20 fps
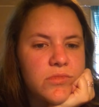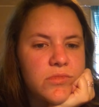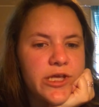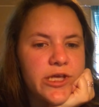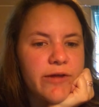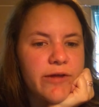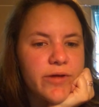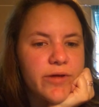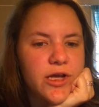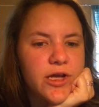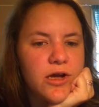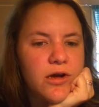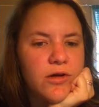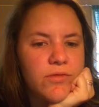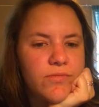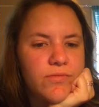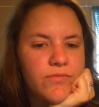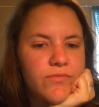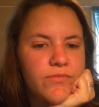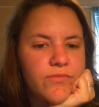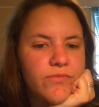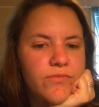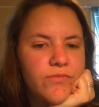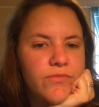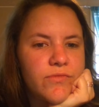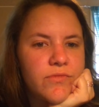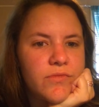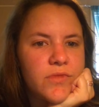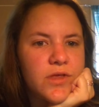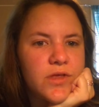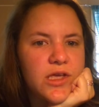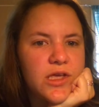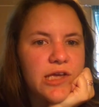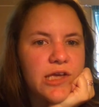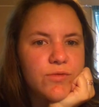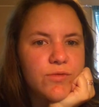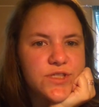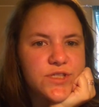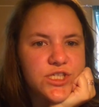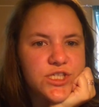Here we go.
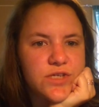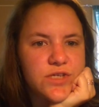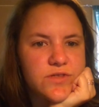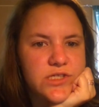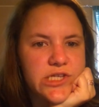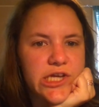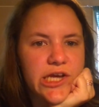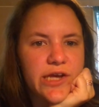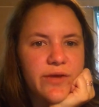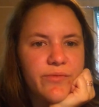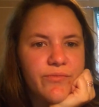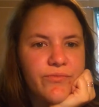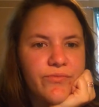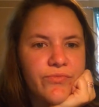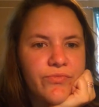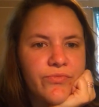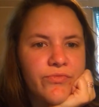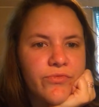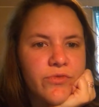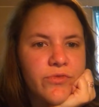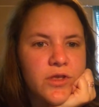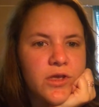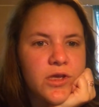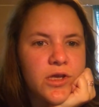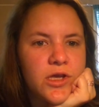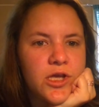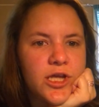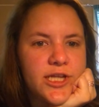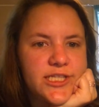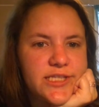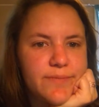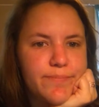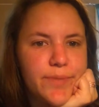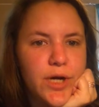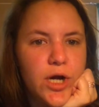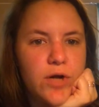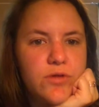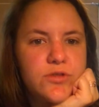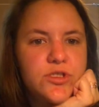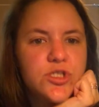It was a Tuesday.
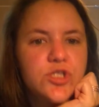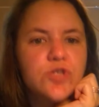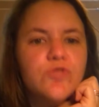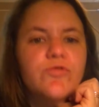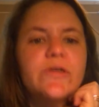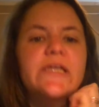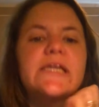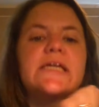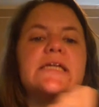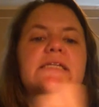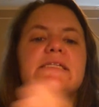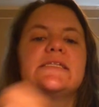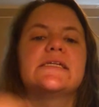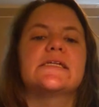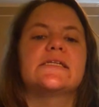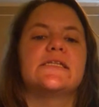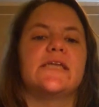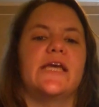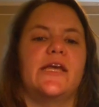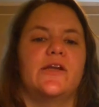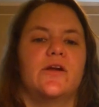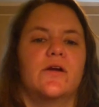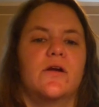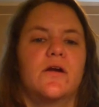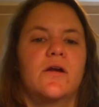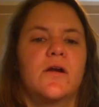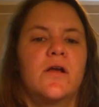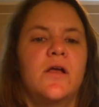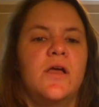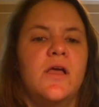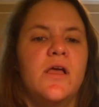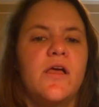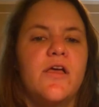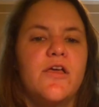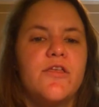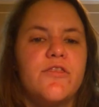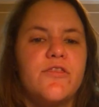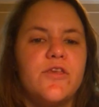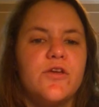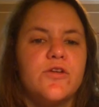Deposed Greek dictator
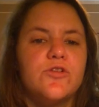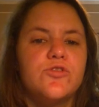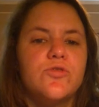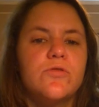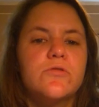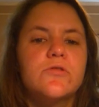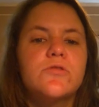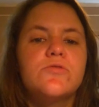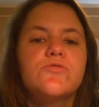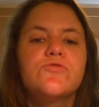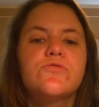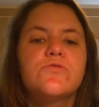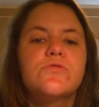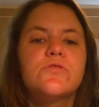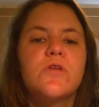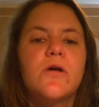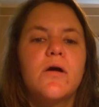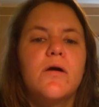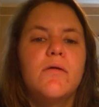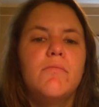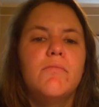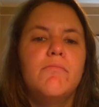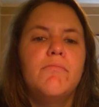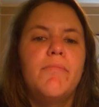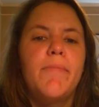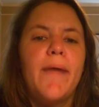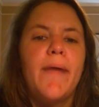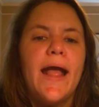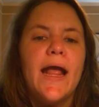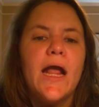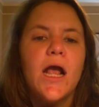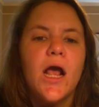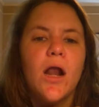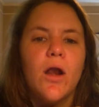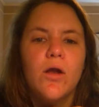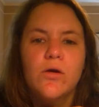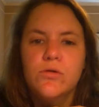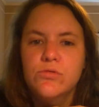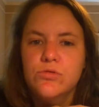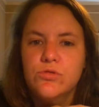Theodoros
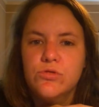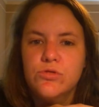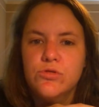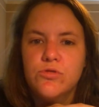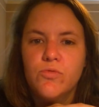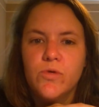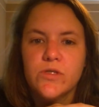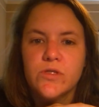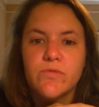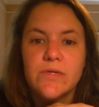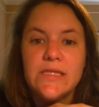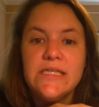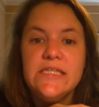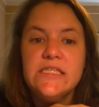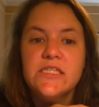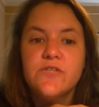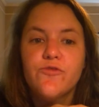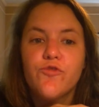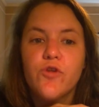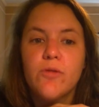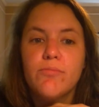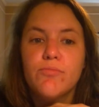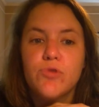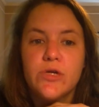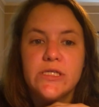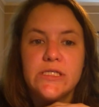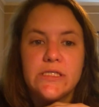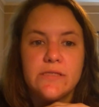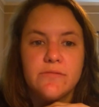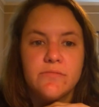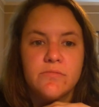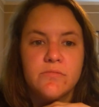Pangalos was released from prison.